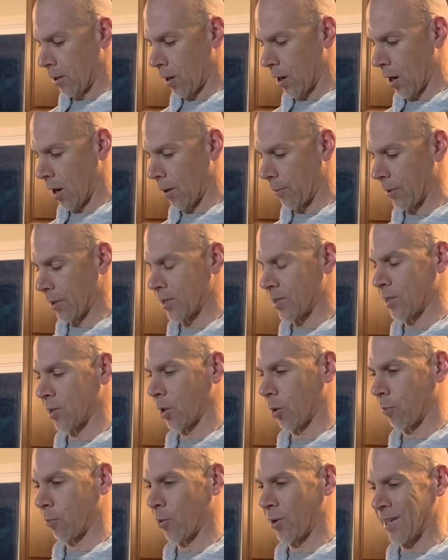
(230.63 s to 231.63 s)
It's
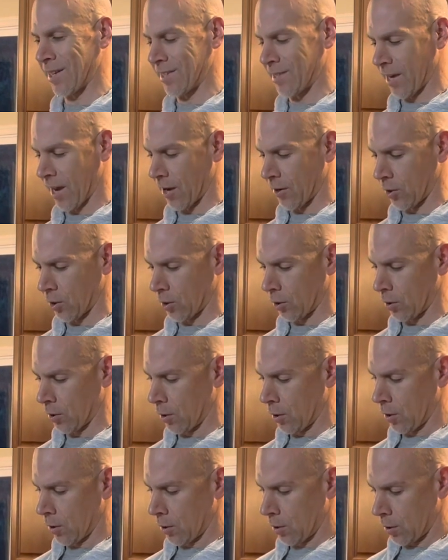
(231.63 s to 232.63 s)
still pretty tender.
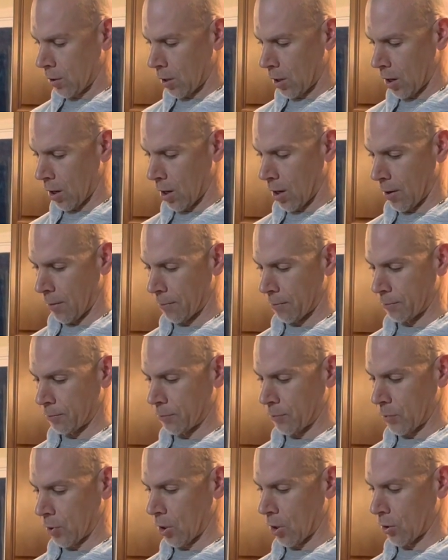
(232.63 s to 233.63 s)

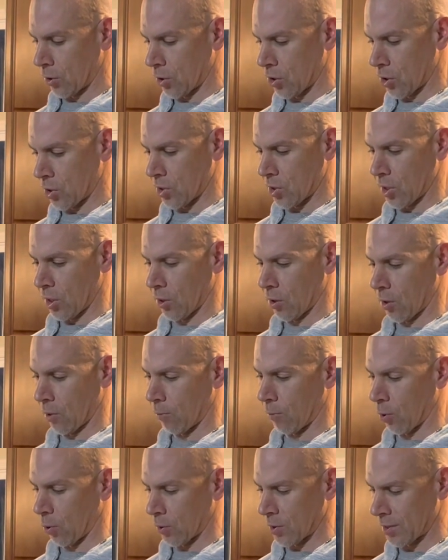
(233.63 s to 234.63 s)
You just sear it
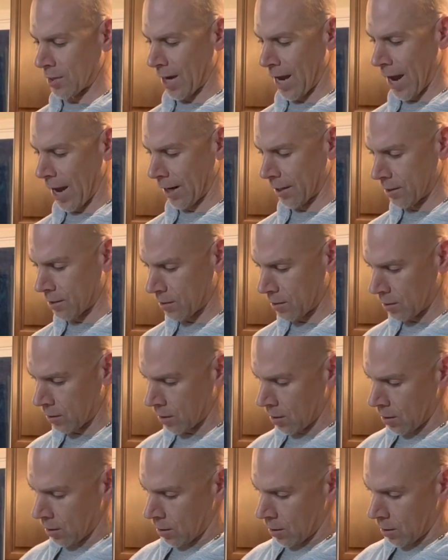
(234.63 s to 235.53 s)
on both sides.